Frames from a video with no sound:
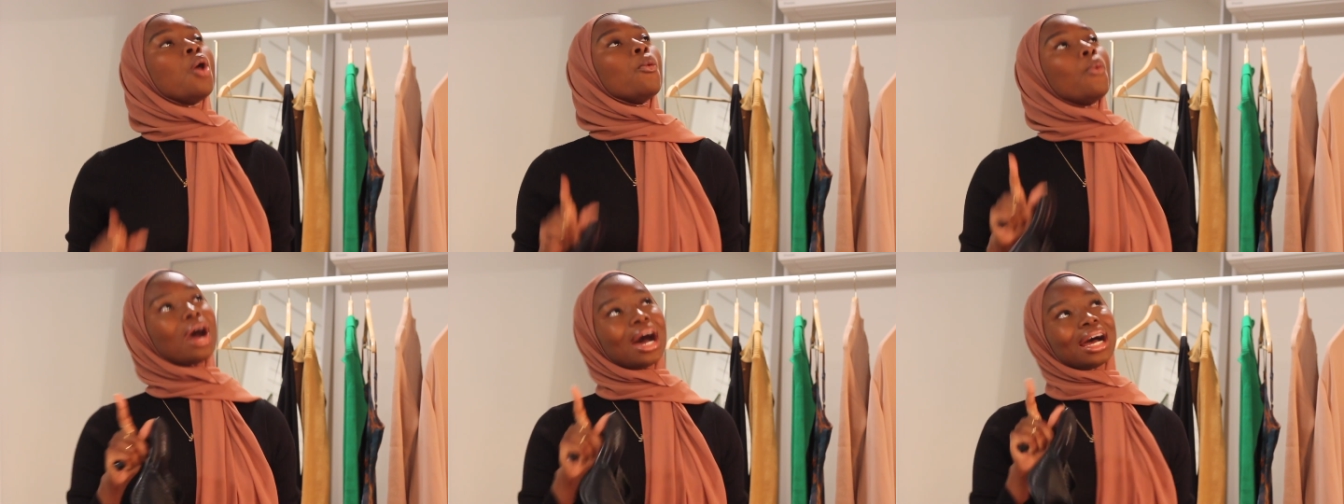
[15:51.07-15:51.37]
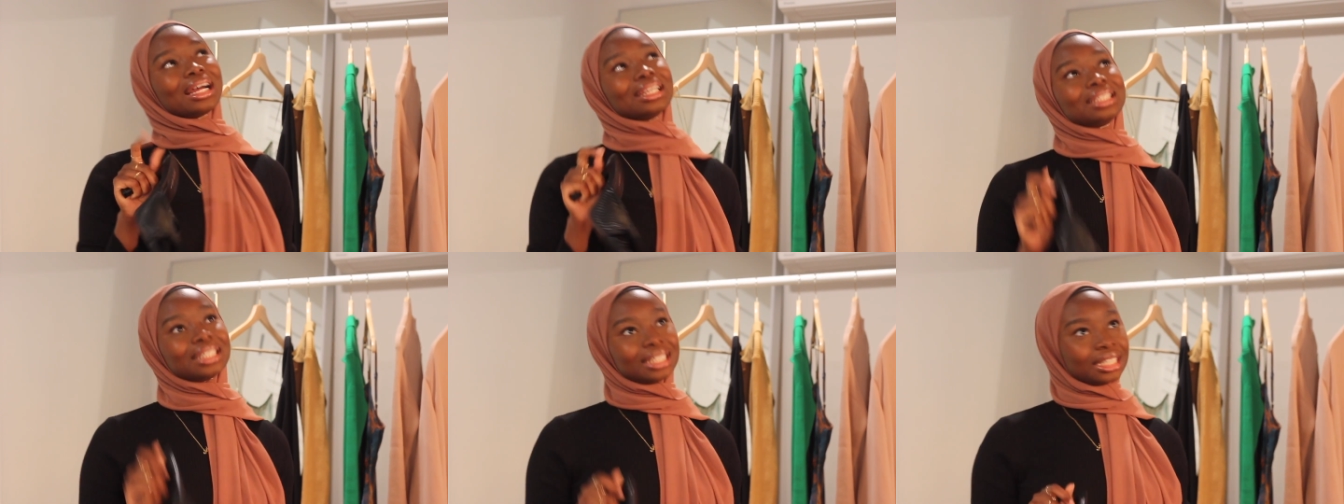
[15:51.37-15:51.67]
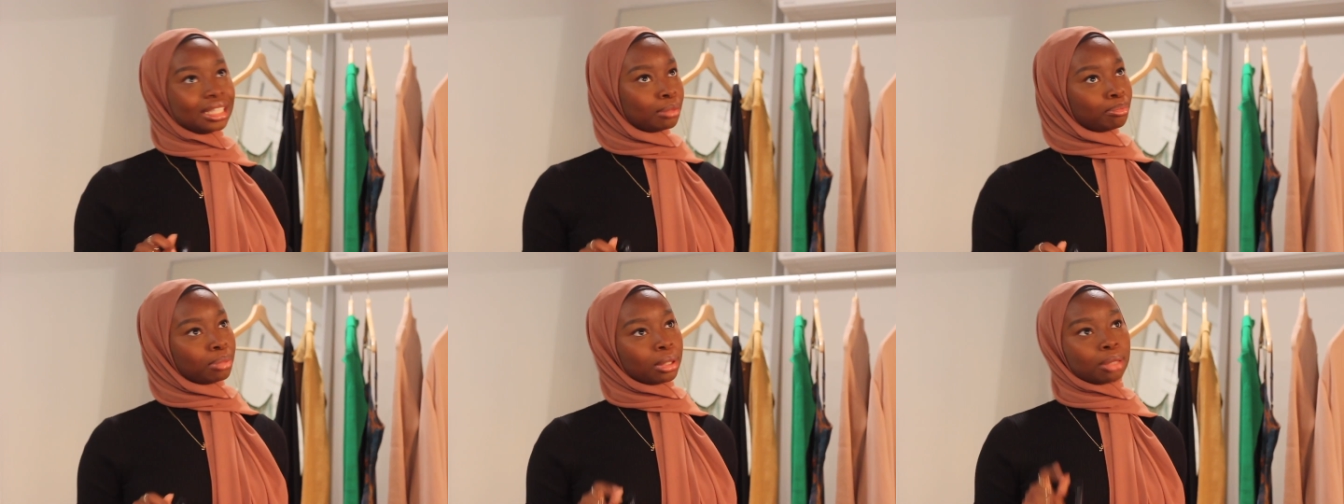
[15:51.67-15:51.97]
Well, I
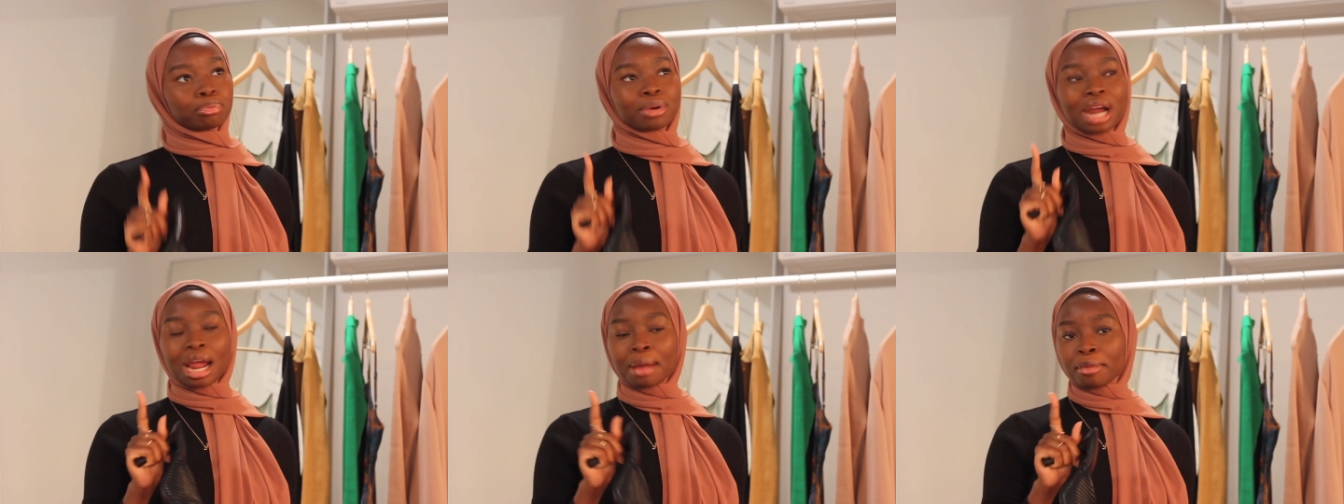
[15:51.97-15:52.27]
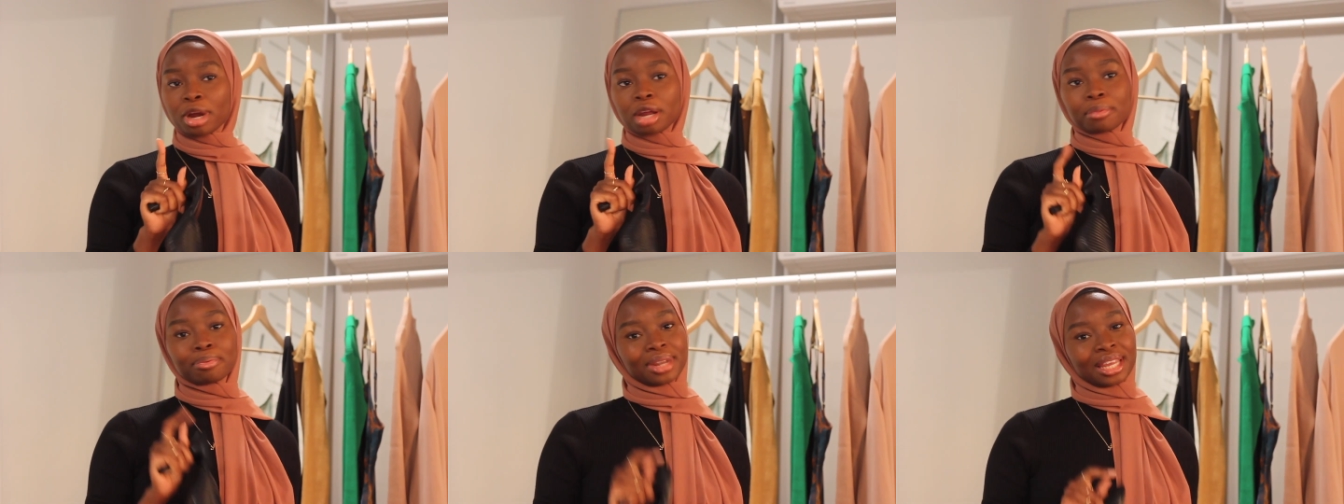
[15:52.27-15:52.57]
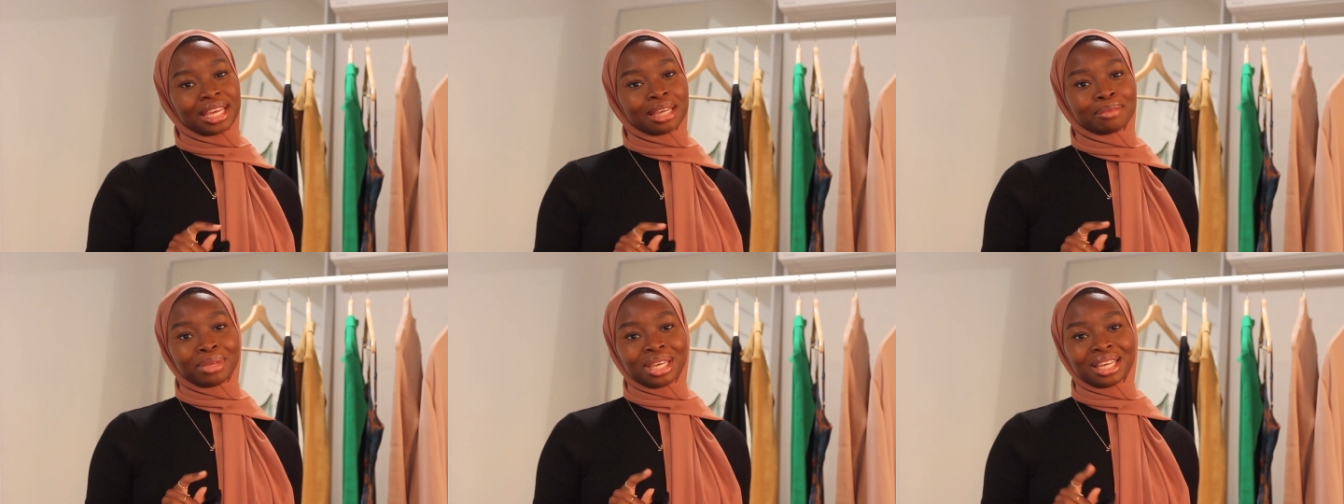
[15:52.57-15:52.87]
did, but Primark
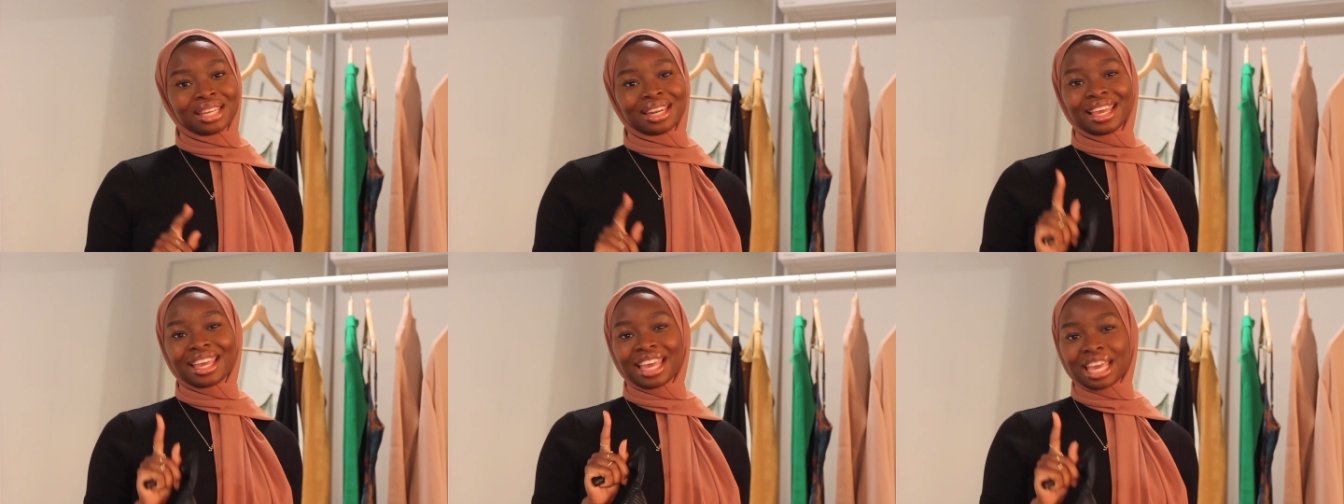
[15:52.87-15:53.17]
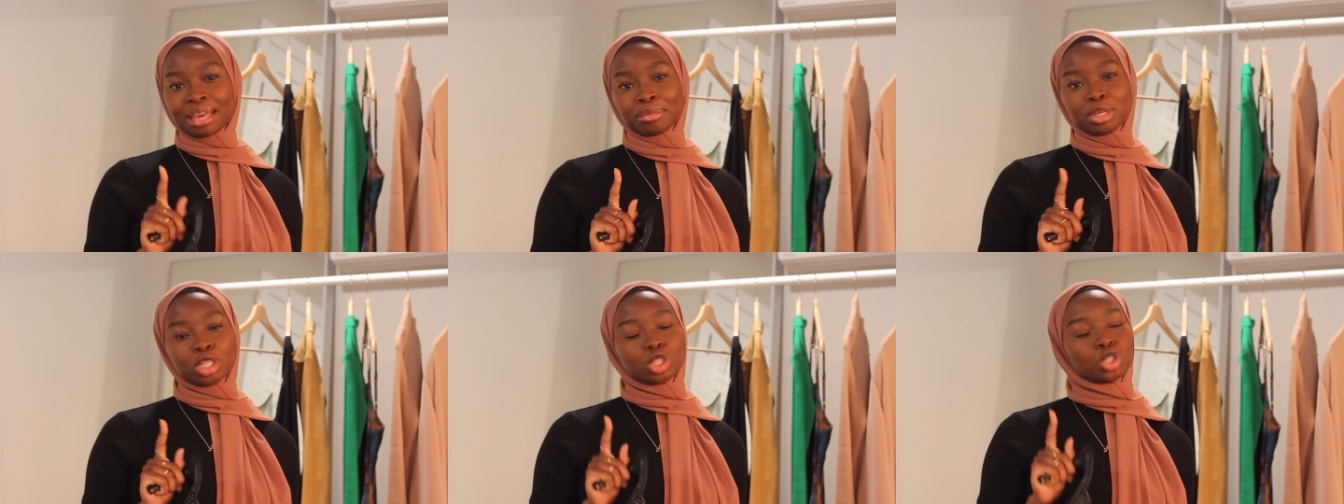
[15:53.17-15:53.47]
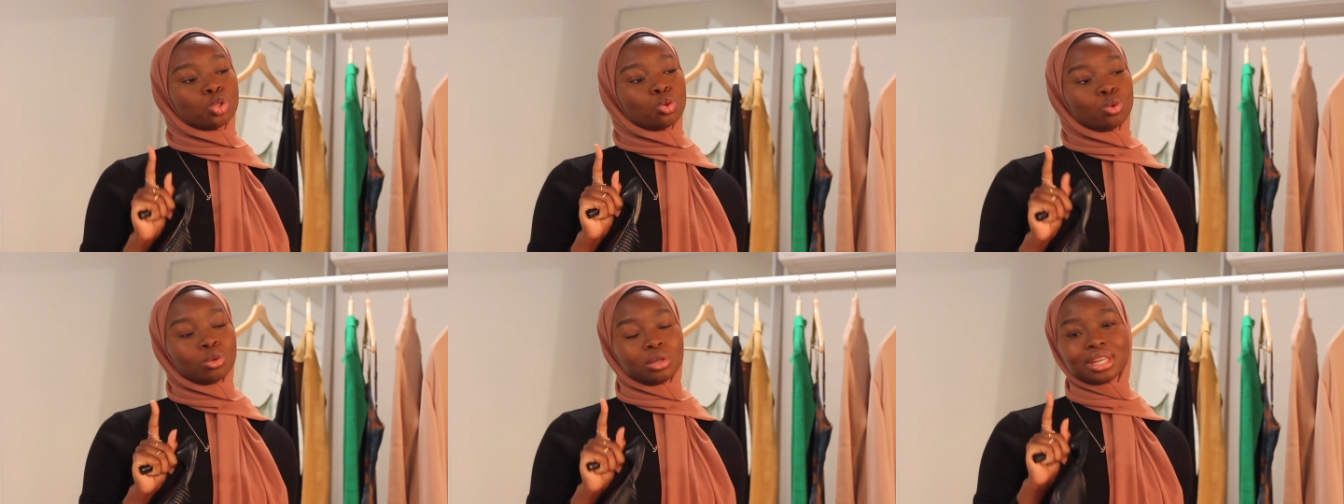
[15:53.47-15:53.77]
played me and they gave me
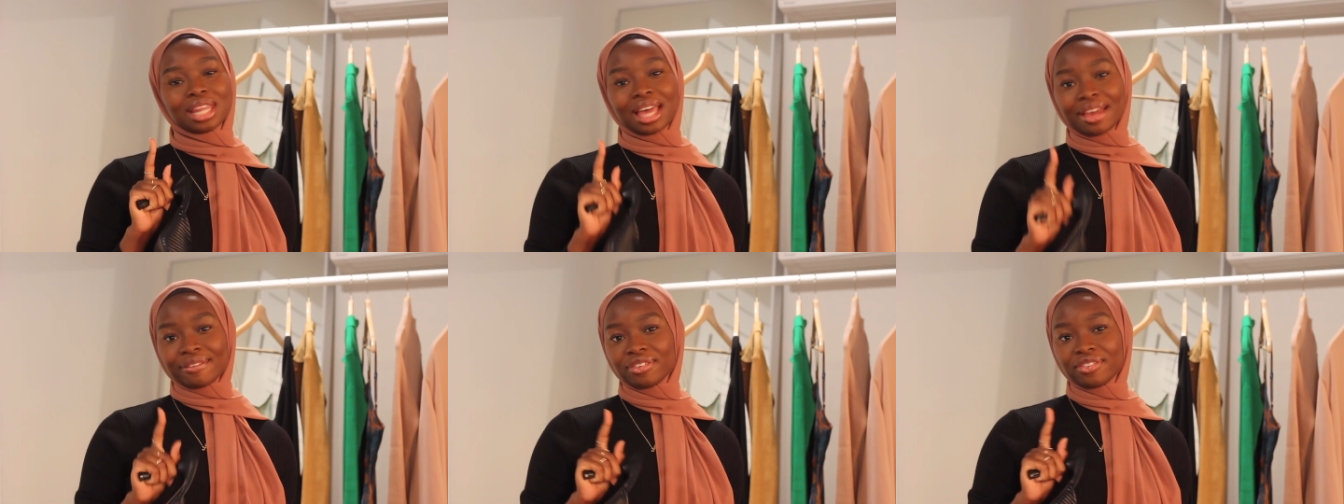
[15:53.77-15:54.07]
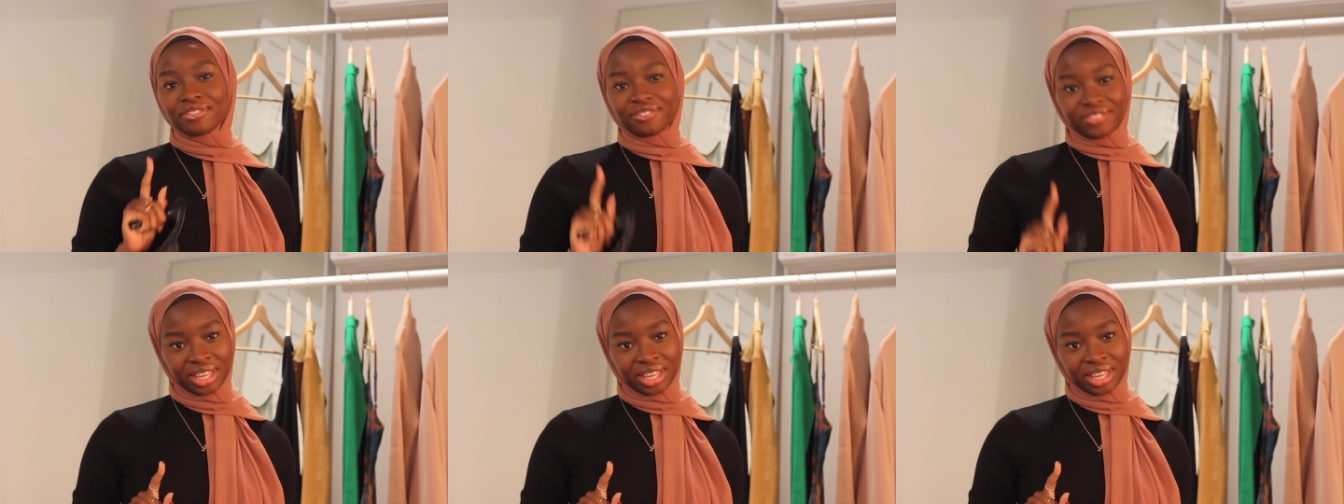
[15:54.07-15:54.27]
two left